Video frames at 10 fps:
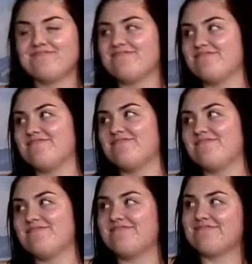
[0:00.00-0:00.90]

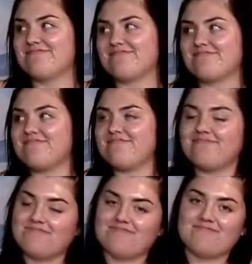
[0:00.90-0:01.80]

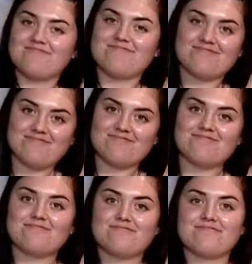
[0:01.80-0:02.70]

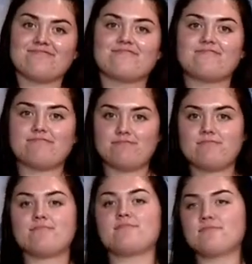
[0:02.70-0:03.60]

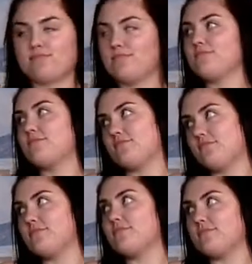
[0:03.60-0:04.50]

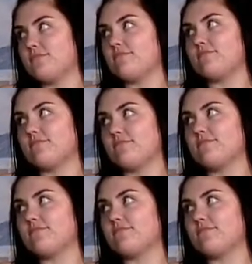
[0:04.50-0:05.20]
(silent)